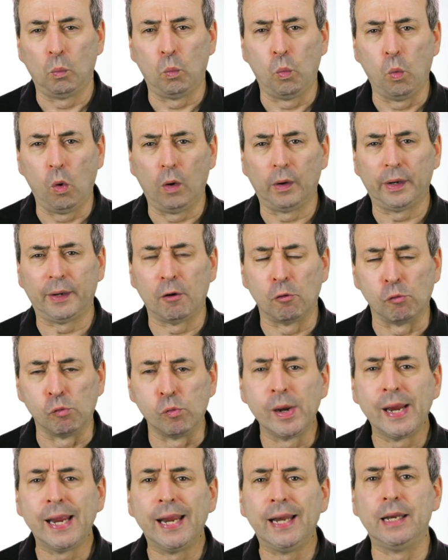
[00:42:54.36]
what
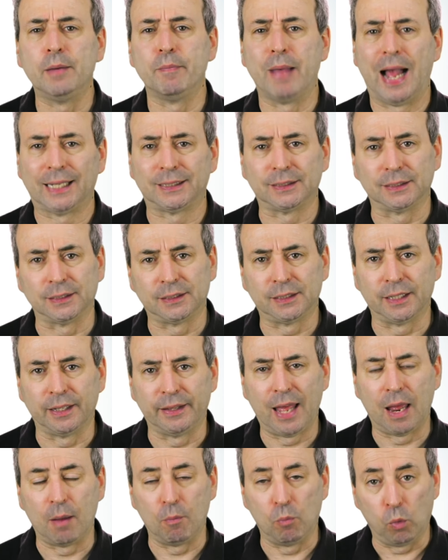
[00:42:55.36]
really matters to
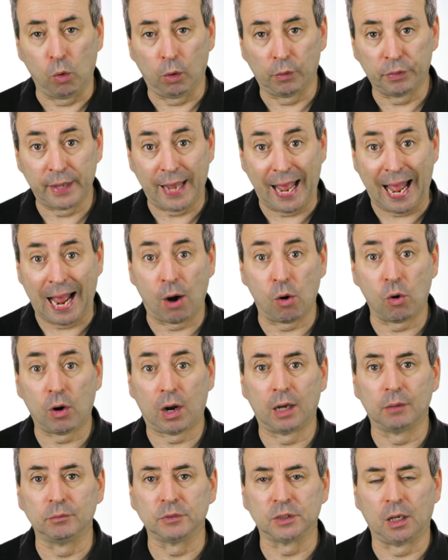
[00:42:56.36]
them, what the
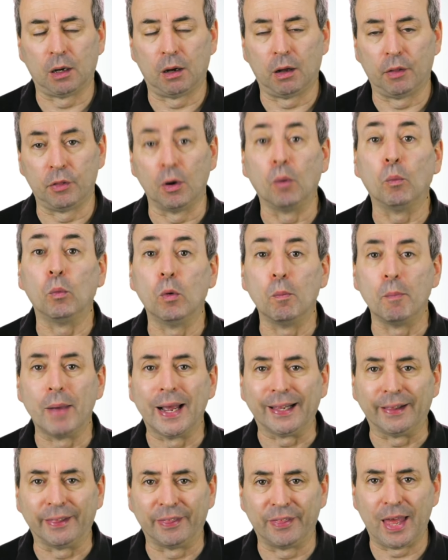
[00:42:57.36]
outcomes are that will
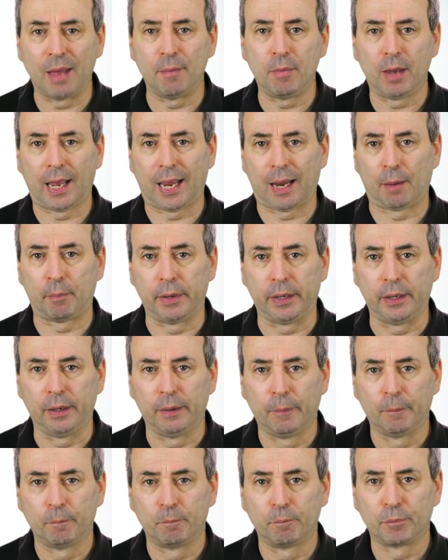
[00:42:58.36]
make them happy
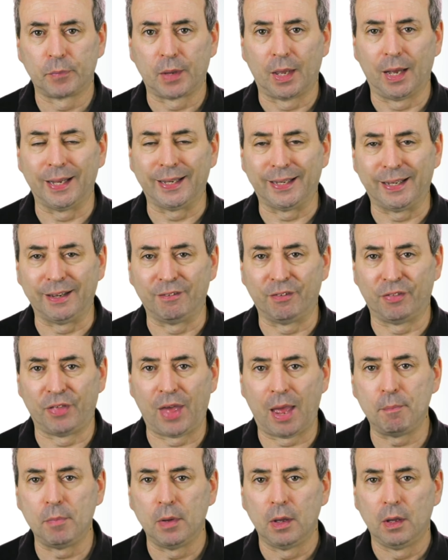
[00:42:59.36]
and give
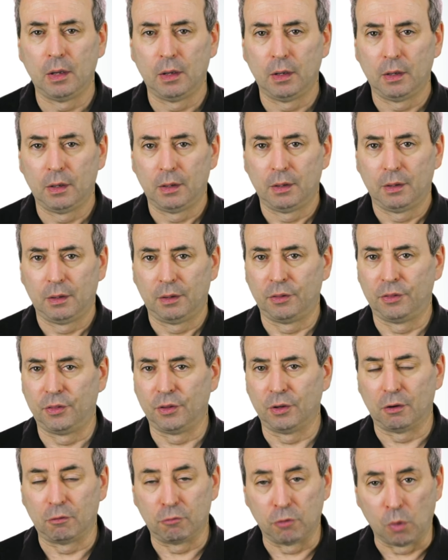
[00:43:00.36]
them
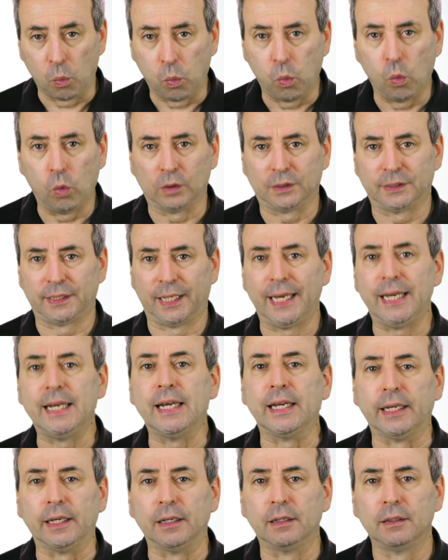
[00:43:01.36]
the rewards they
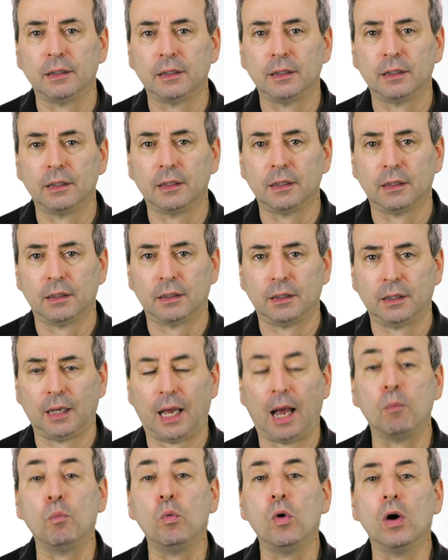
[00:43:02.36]
need, and